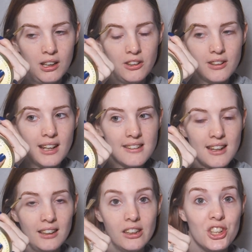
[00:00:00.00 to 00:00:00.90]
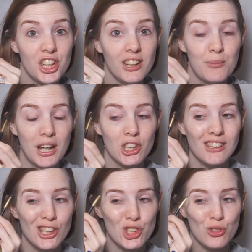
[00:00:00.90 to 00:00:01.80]
You guys, I legit am
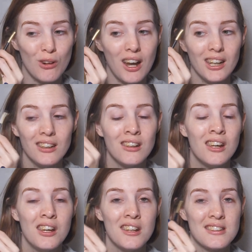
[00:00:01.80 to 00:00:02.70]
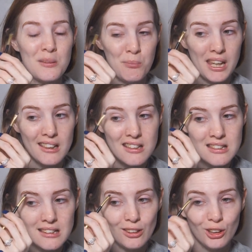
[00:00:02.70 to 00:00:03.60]
actually trying to make
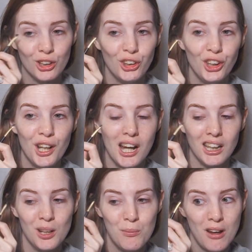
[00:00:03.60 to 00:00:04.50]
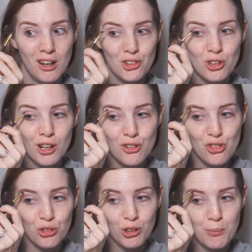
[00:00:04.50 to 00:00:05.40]
this look good. I am not trying to
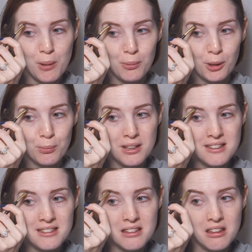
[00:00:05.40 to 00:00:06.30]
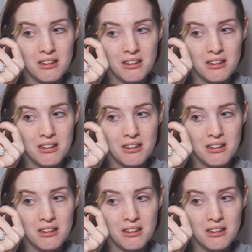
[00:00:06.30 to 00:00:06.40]
screw up on purpose.